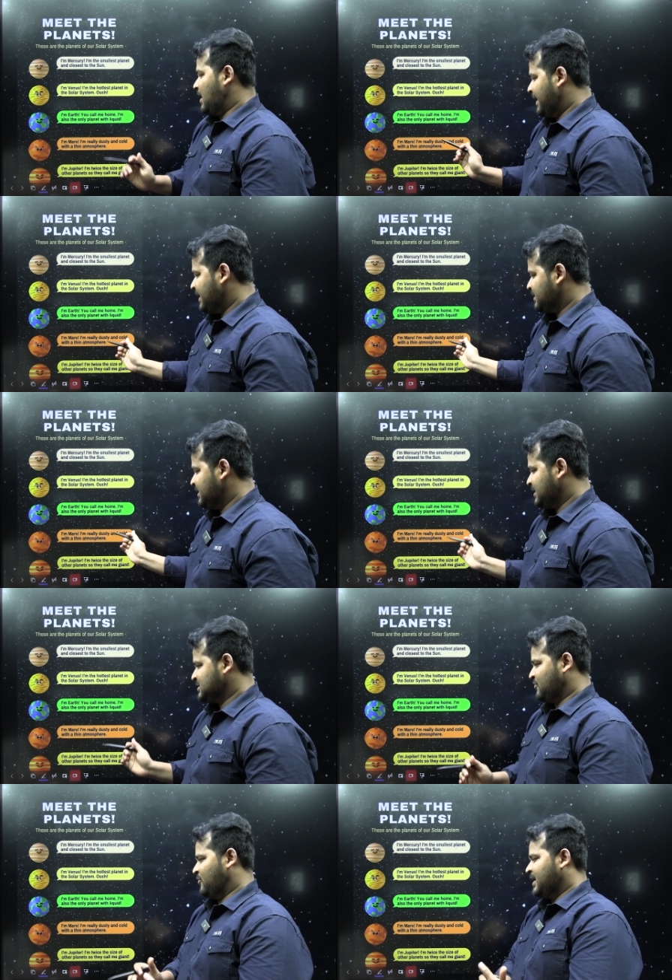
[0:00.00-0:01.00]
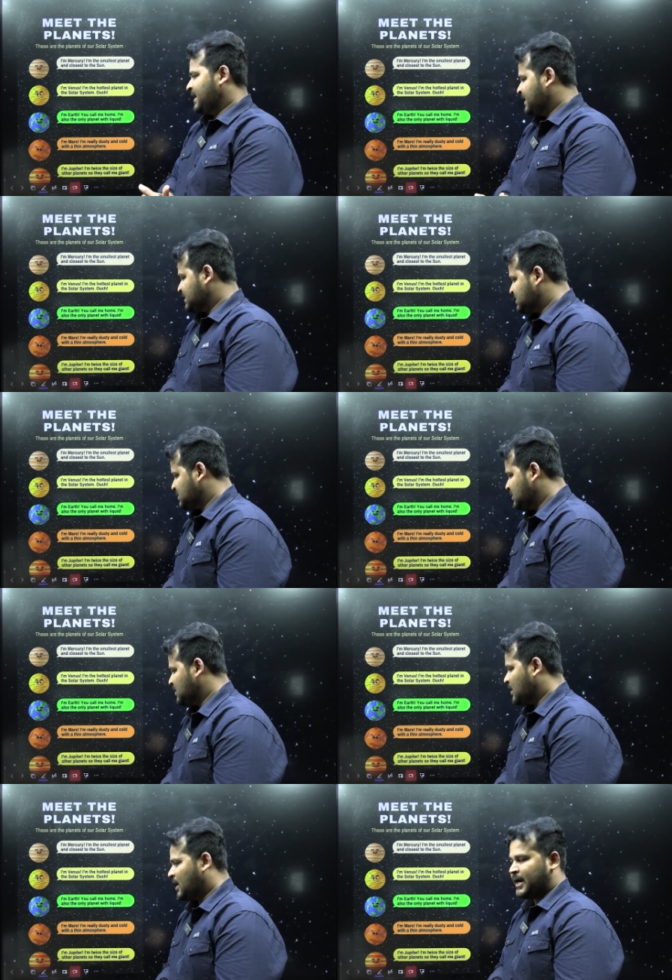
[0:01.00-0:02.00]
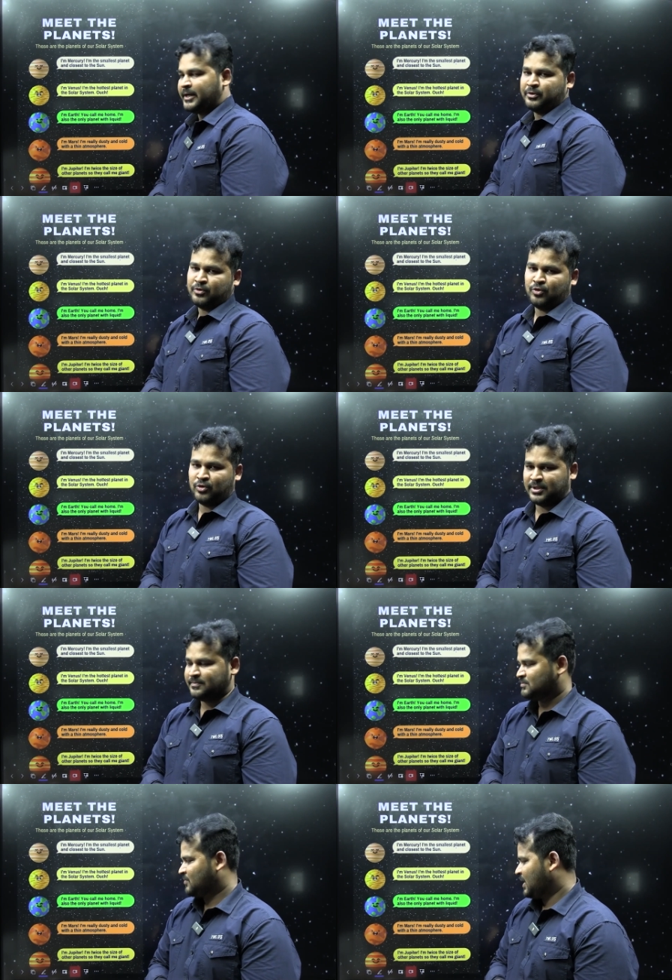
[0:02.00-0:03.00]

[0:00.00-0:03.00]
and it is very dusty and cold.